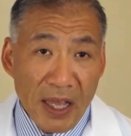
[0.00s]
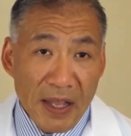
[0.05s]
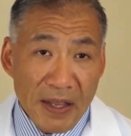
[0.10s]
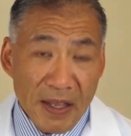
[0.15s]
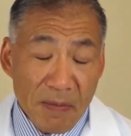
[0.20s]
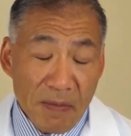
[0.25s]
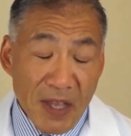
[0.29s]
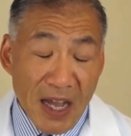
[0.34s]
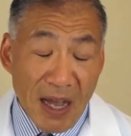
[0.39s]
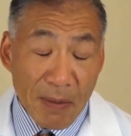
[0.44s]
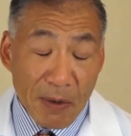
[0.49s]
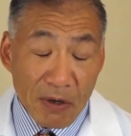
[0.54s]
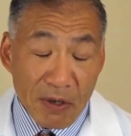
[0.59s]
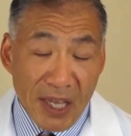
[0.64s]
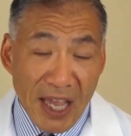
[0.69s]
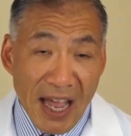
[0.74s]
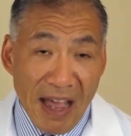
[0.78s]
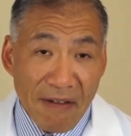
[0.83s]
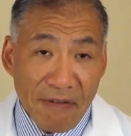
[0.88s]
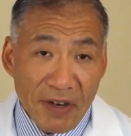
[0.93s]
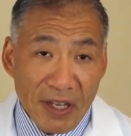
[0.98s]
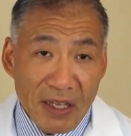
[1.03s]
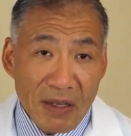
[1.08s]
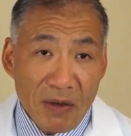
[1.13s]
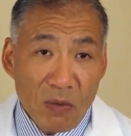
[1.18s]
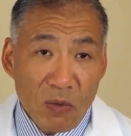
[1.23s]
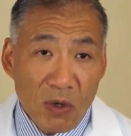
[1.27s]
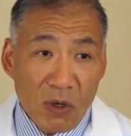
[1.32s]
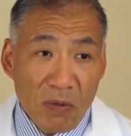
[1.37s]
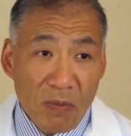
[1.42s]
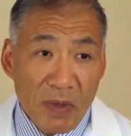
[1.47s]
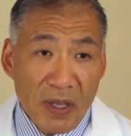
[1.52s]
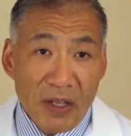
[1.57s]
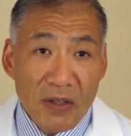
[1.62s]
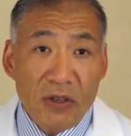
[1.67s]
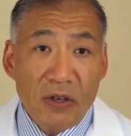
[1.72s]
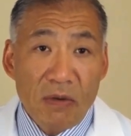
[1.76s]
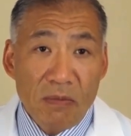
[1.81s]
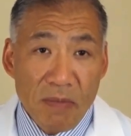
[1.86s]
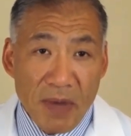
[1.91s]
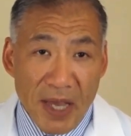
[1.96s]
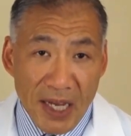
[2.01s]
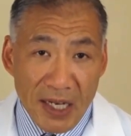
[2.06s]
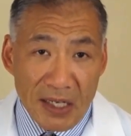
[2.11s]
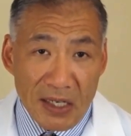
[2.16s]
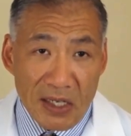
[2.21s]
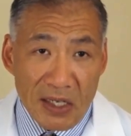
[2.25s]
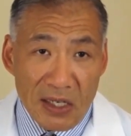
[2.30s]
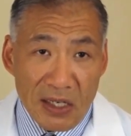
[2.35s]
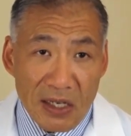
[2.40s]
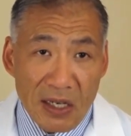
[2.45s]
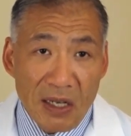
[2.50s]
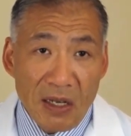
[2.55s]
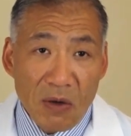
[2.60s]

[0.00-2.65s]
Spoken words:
and the abdominal cavity will intermix.